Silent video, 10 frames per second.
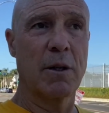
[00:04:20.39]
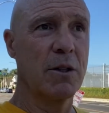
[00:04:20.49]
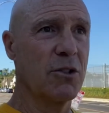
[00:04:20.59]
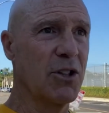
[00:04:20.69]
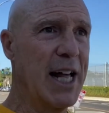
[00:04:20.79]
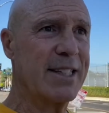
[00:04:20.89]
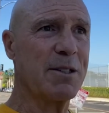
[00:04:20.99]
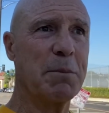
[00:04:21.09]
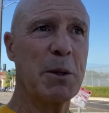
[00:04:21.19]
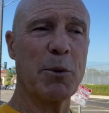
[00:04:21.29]
There's lots
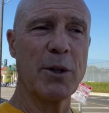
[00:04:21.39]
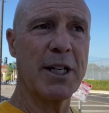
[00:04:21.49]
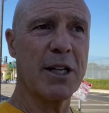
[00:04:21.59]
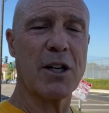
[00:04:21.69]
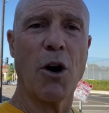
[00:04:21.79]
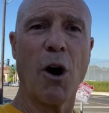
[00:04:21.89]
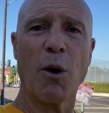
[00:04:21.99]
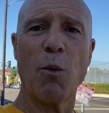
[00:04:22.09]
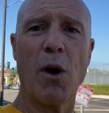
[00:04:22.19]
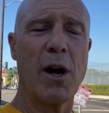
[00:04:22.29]
of people who need a car
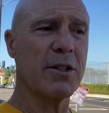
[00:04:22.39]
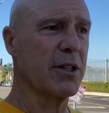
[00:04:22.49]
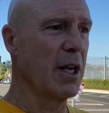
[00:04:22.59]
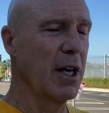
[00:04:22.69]
wash,